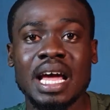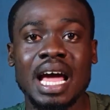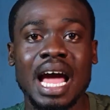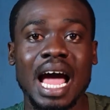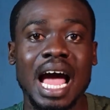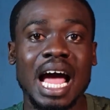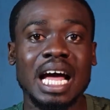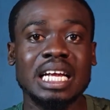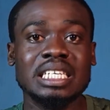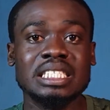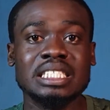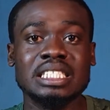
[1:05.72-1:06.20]

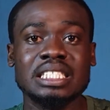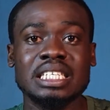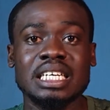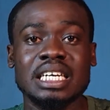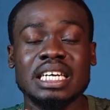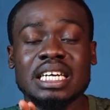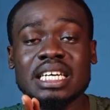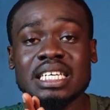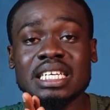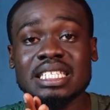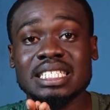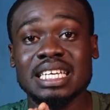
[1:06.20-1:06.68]
And
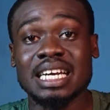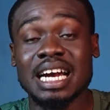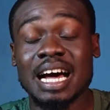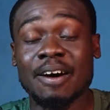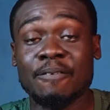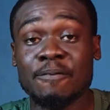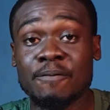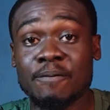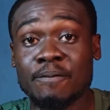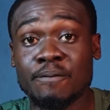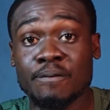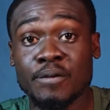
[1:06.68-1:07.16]
there are
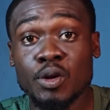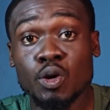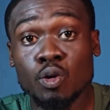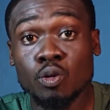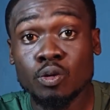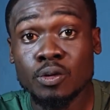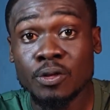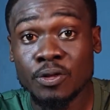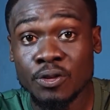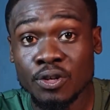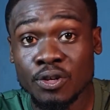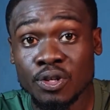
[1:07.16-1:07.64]
few
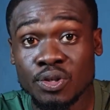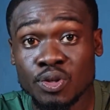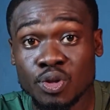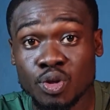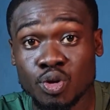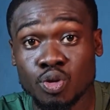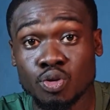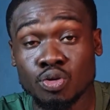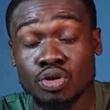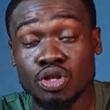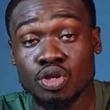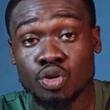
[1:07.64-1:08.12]
things
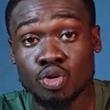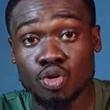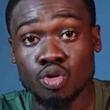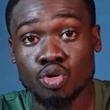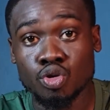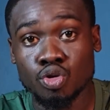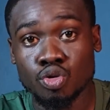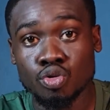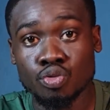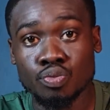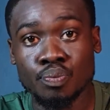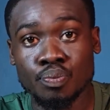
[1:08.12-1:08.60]
you need to
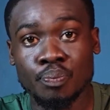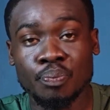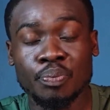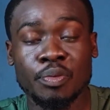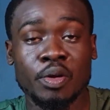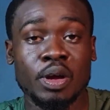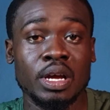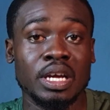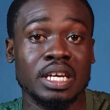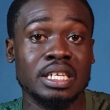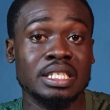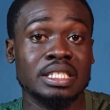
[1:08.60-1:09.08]
do
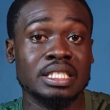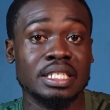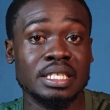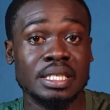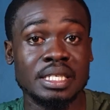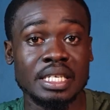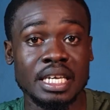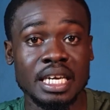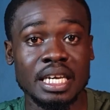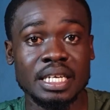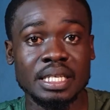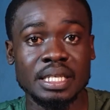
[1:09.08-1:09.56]
in this
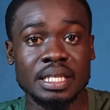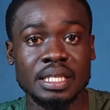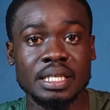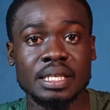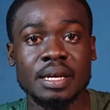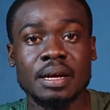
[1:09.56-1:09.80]
case.